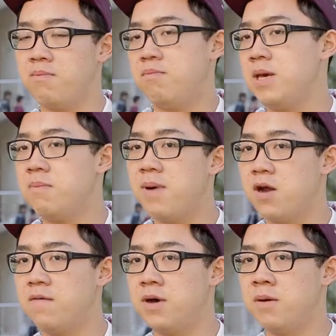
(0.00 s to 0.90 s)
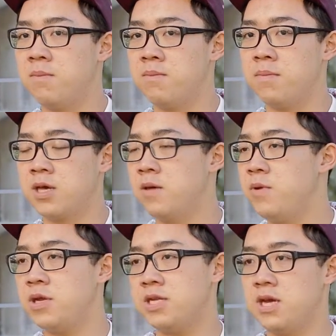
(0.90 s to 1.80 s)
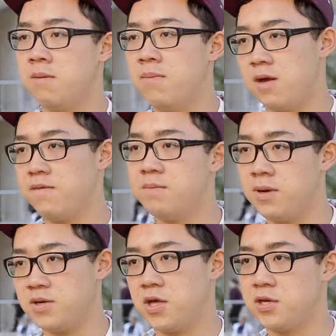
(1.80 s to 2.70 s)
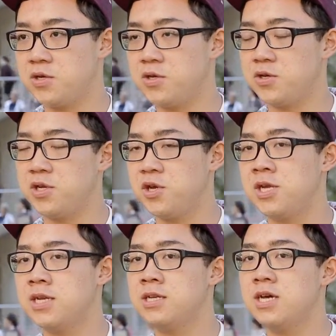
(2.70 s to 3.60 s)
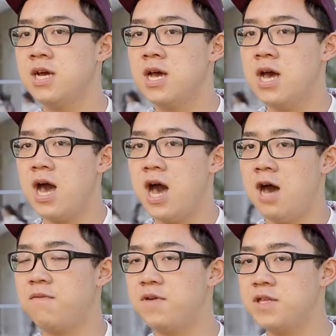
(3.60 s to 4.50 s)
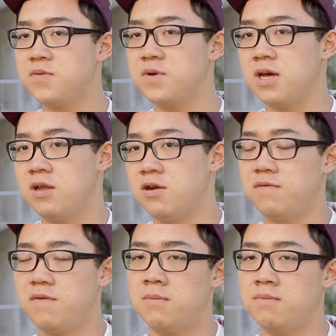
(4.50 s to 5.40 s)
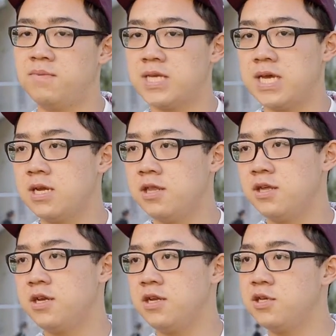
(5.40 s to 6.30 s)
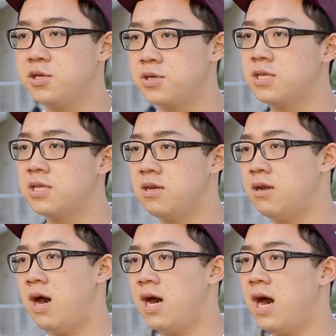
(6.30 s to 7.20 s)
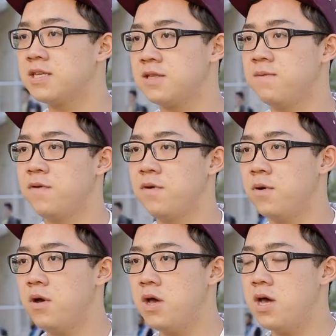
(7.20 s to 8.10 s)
Being part of a community, I'm part of the Multicultural Student Union. I'm friends with a lot of second and third year students, and I ask them for